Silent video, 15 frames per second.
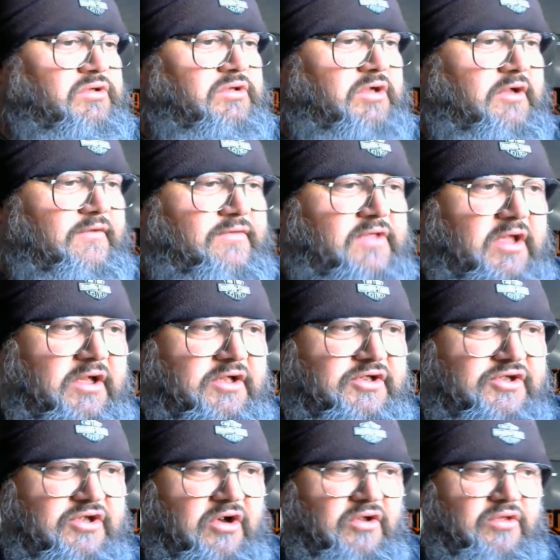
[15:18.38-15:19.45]
if
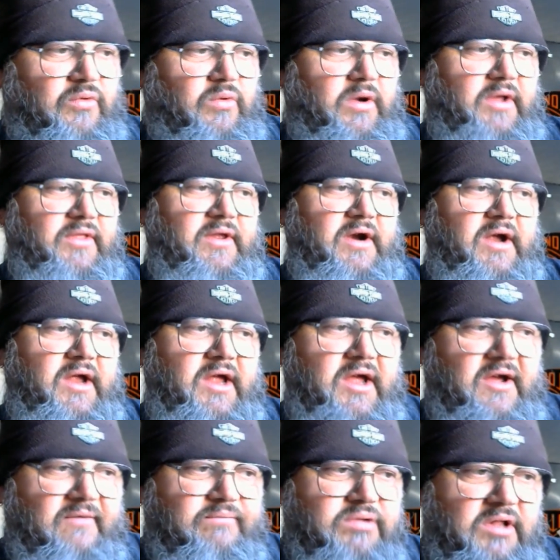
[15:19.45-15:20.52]
things go the way that I
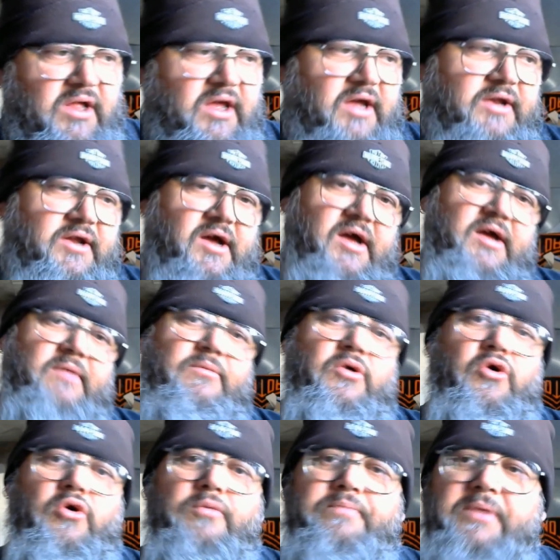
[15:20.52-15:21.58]
have planned, I am
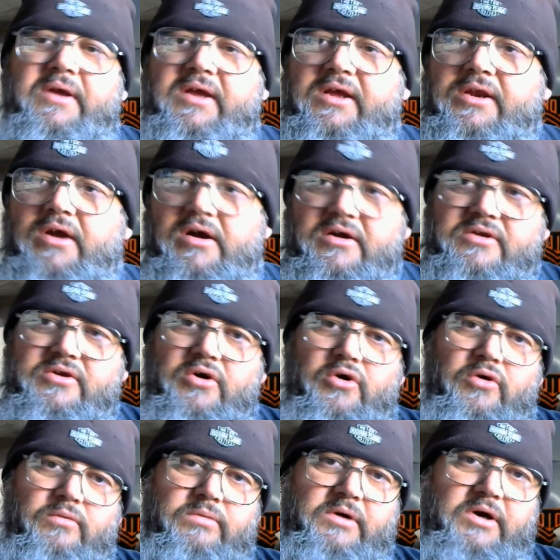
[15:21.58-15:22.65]
hoping in
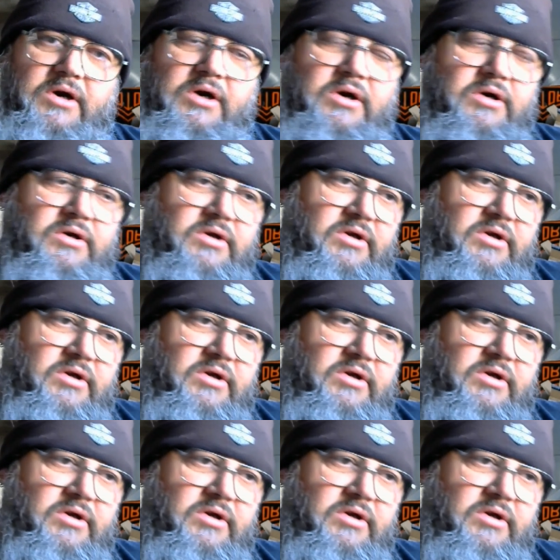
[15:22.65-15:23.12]
October